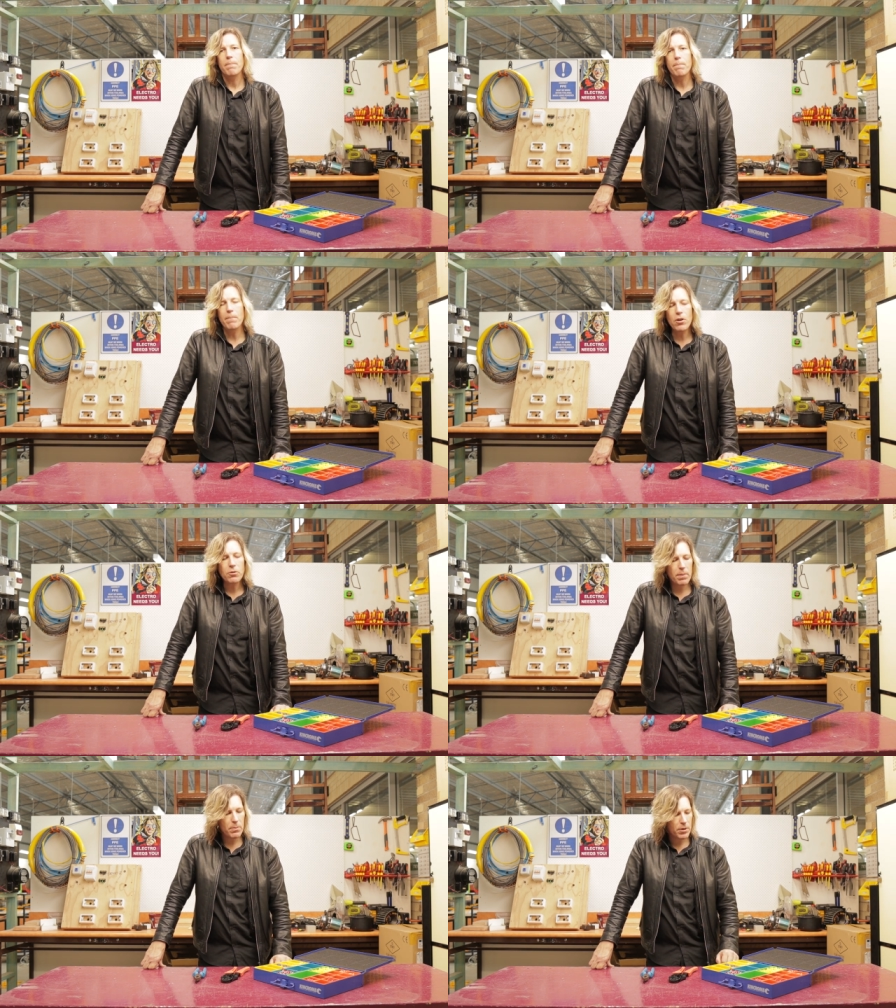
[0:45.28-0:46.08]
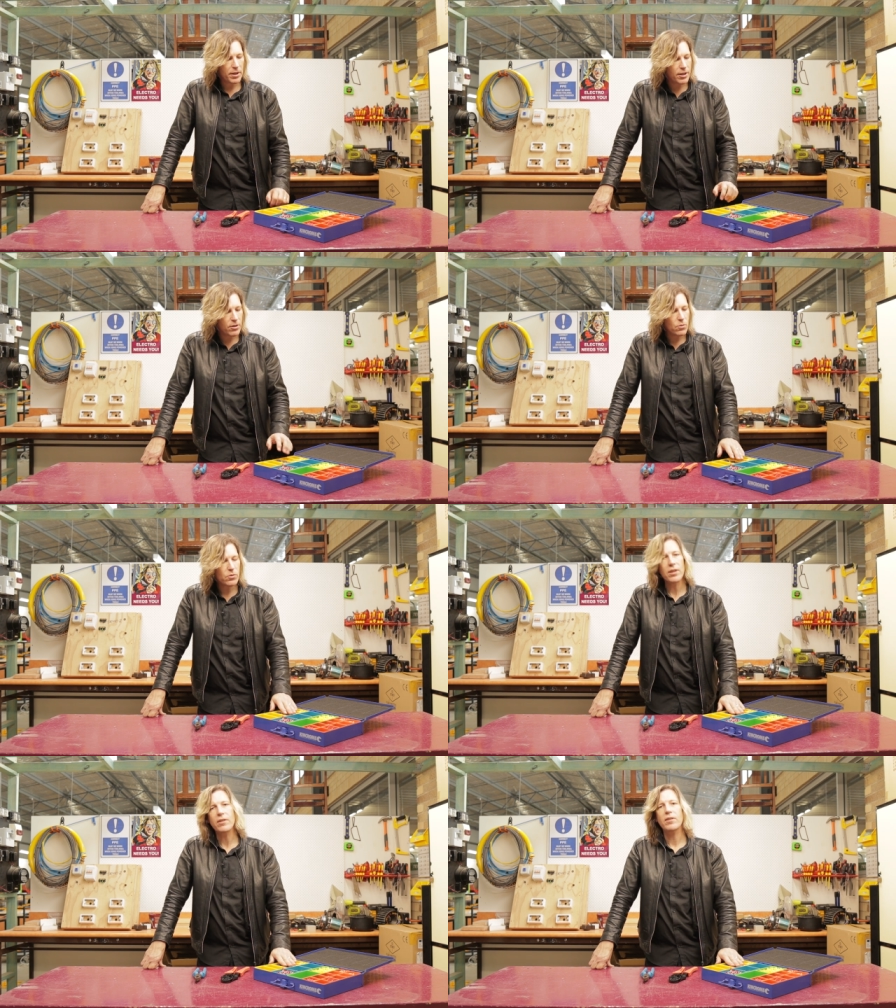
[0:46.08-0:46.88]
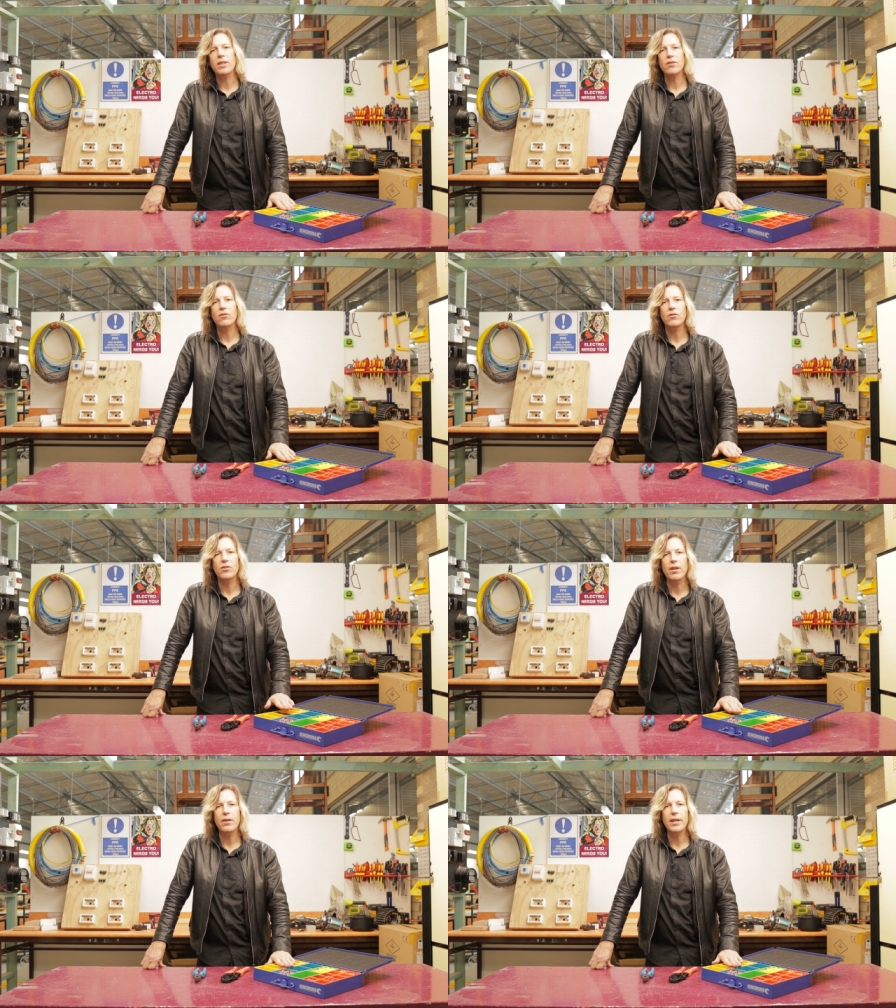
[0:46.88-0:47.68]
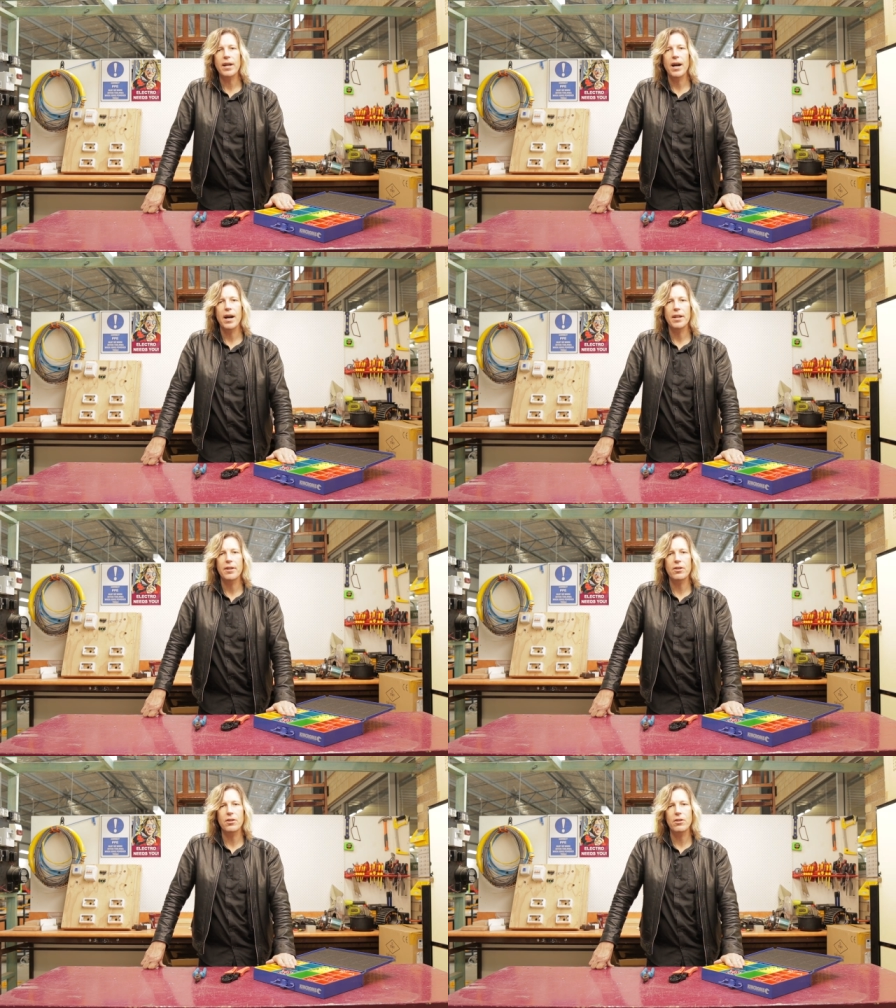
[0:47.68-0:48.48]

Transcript: most people that use these things generally aren't